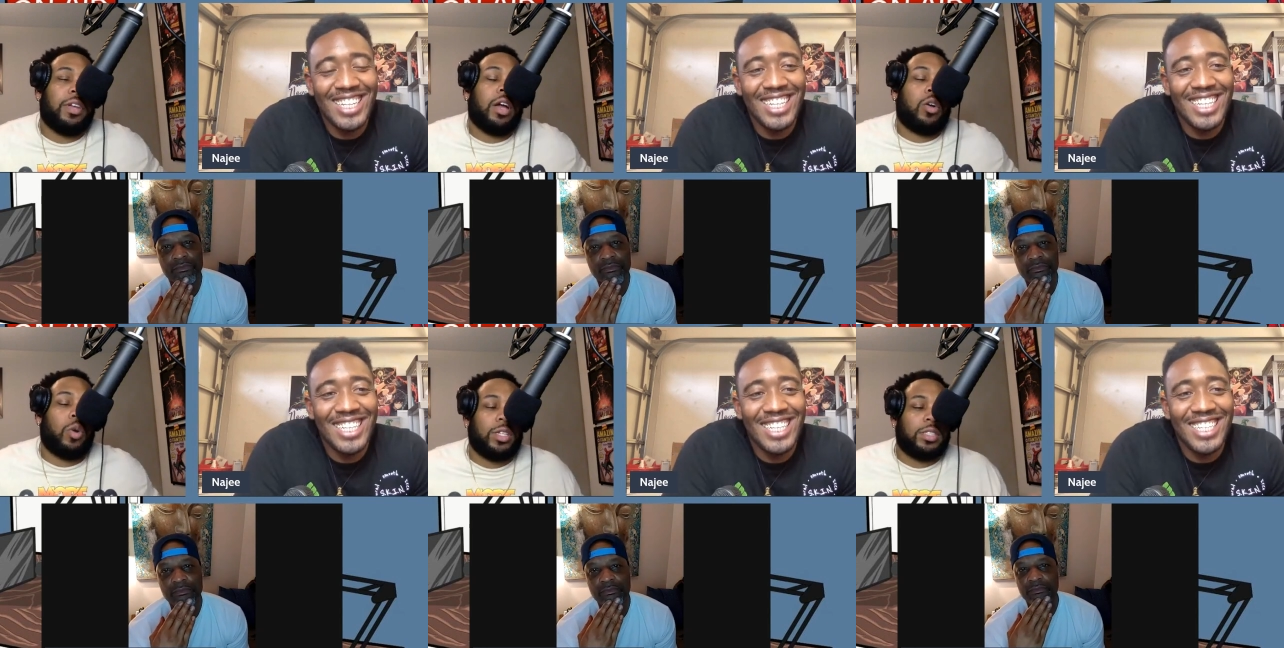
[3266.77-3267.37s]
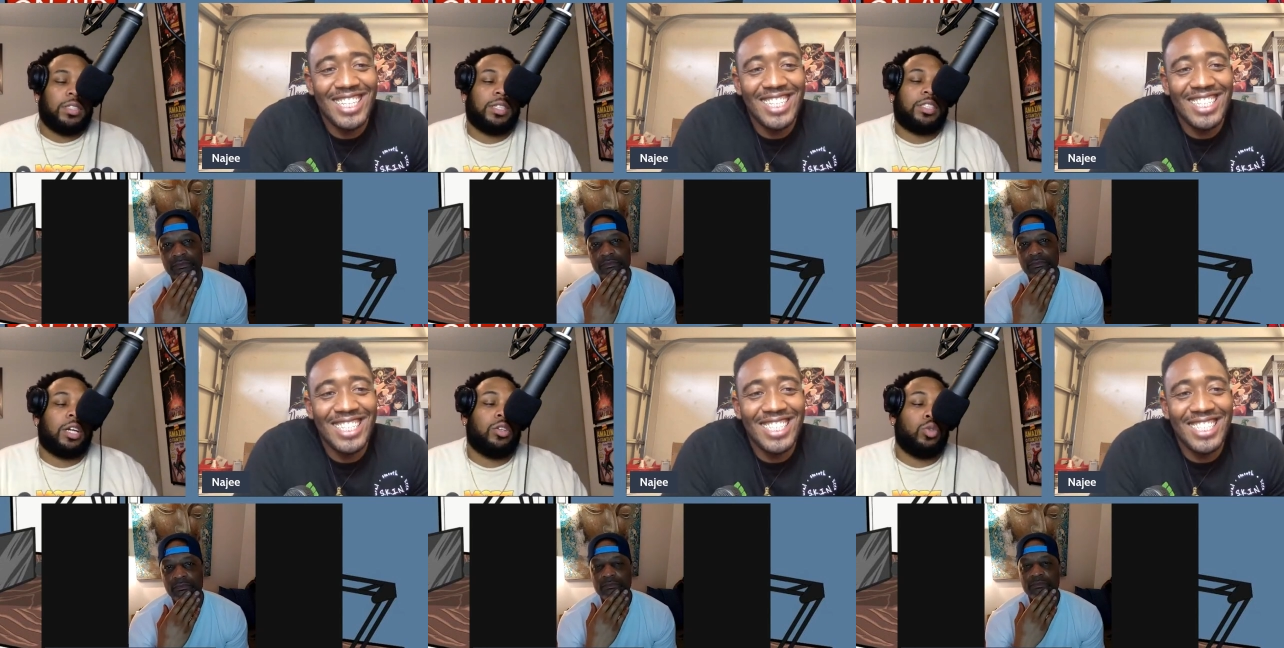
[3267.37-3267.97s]
Speaker 1: And for y'all
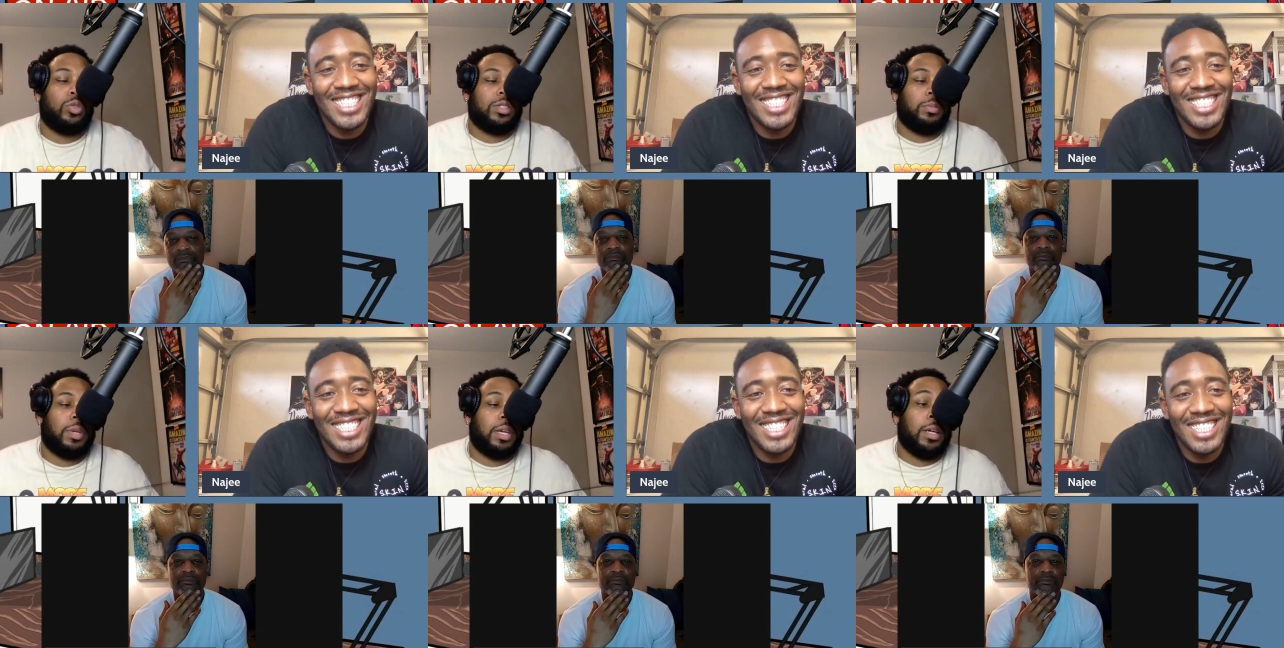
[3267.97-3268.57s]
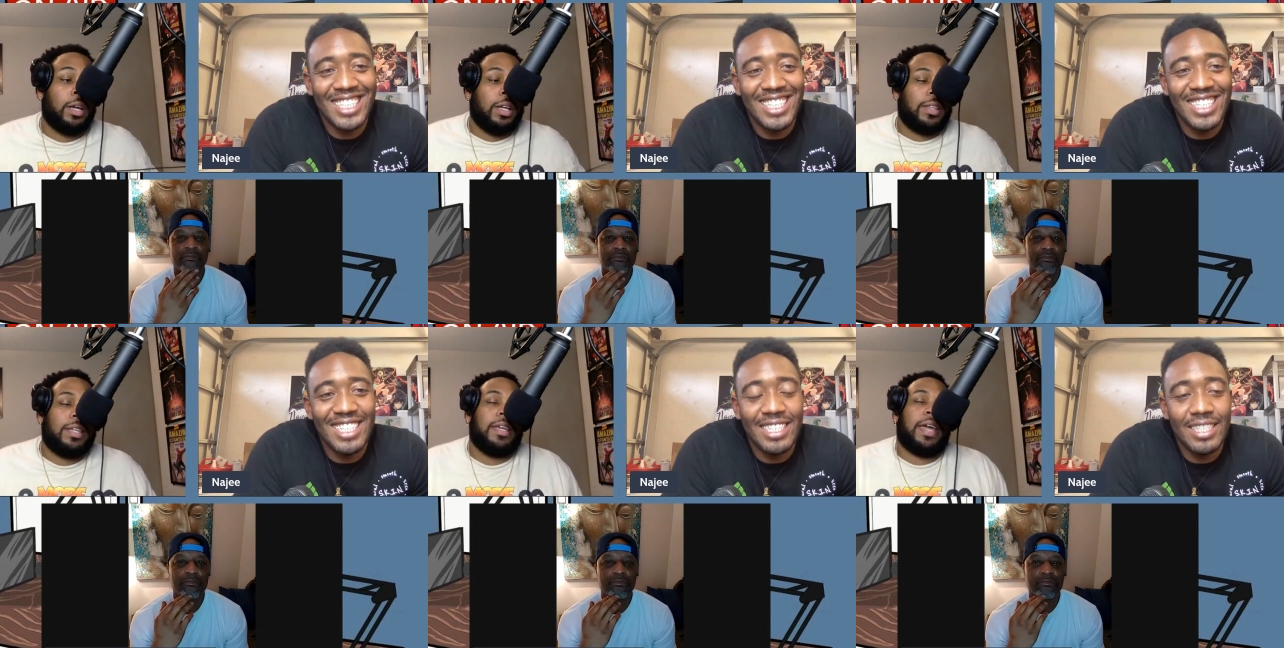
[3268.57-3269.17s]
questions that y'all do submit,